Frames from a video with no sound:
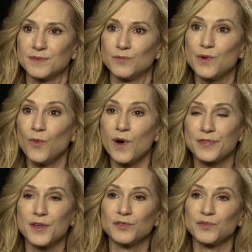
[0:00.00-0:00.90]
We
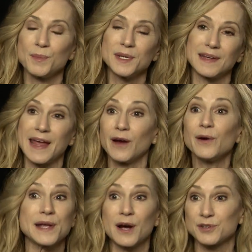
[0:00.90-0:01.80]
want those women to
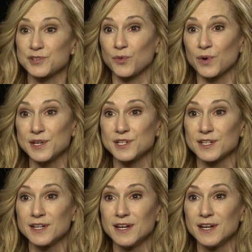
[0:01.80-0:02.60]
carry our stories.